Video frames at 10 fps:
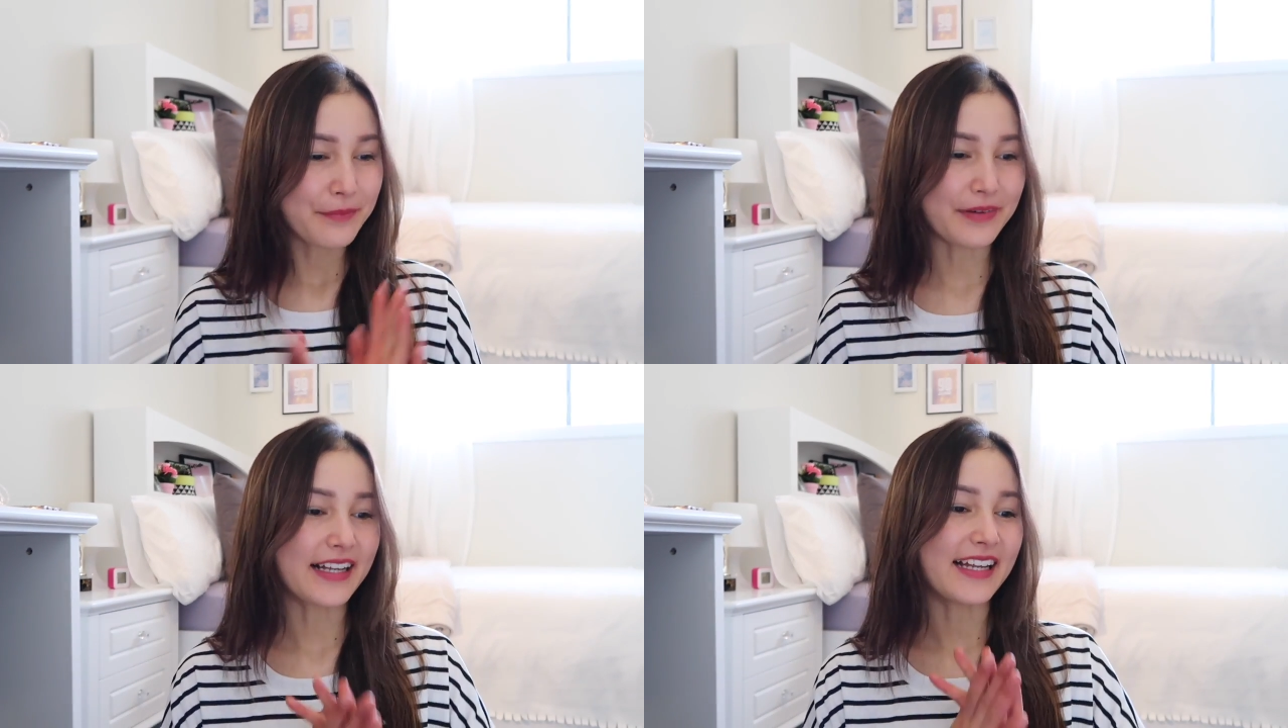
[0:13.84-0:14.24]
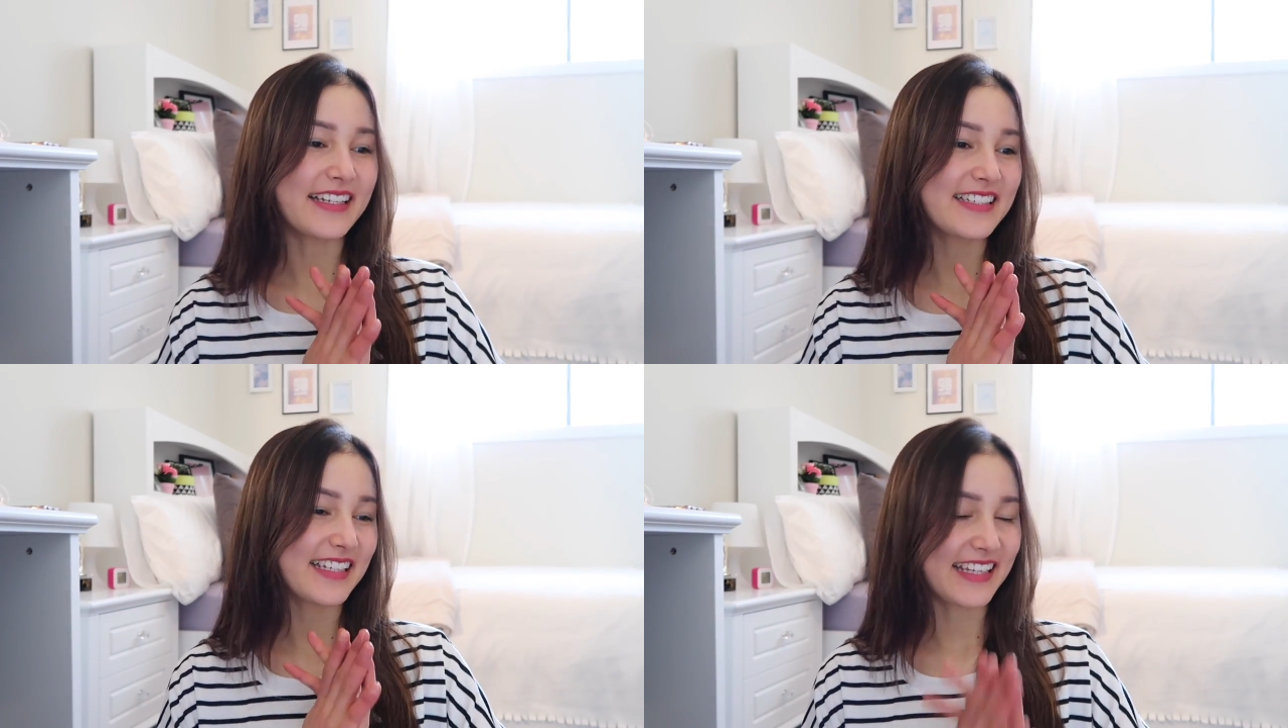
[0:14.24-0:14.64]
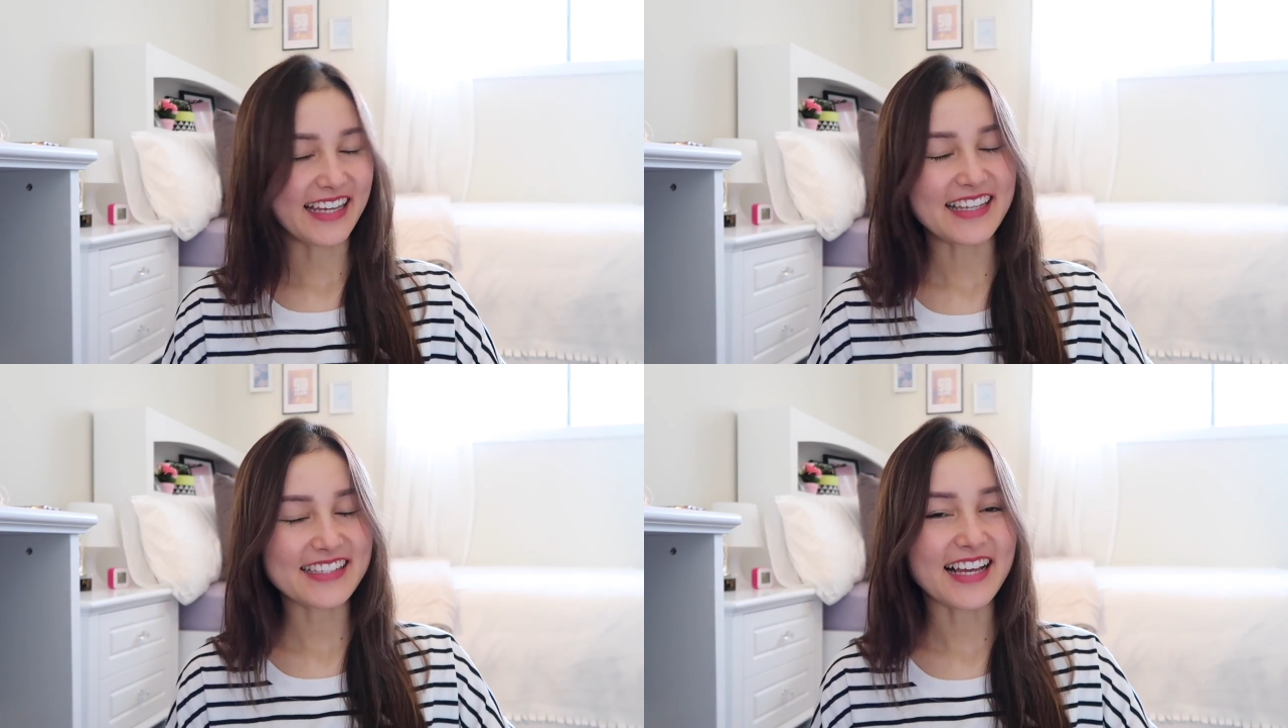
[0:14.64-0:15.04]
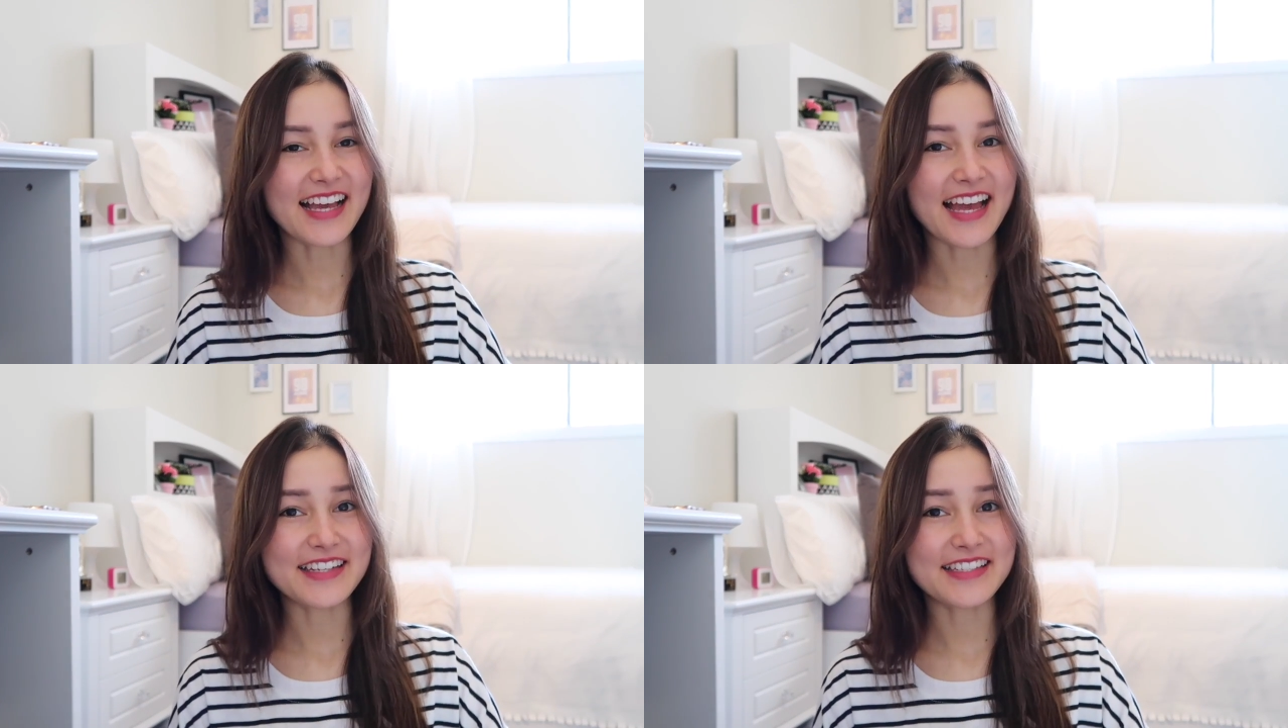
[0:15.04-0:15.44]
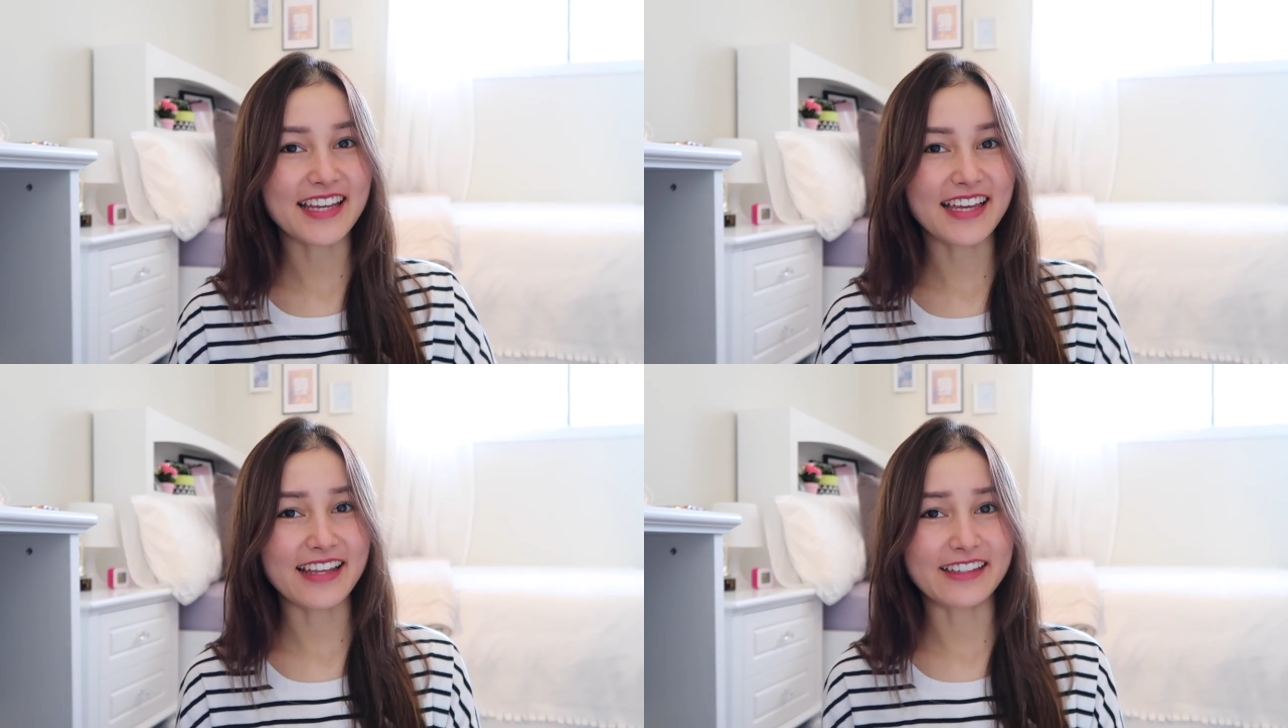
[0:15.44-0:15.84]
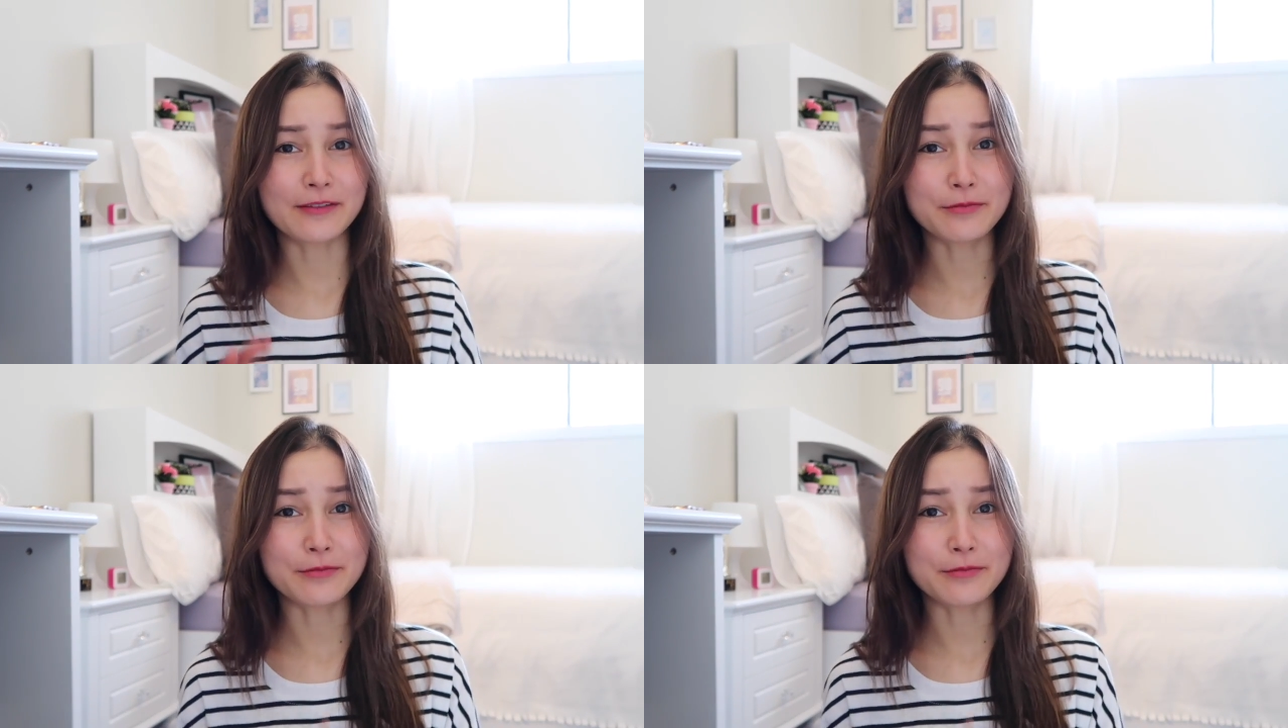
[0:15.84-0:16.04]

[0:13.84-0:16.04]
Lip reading: but yes, I had to get a little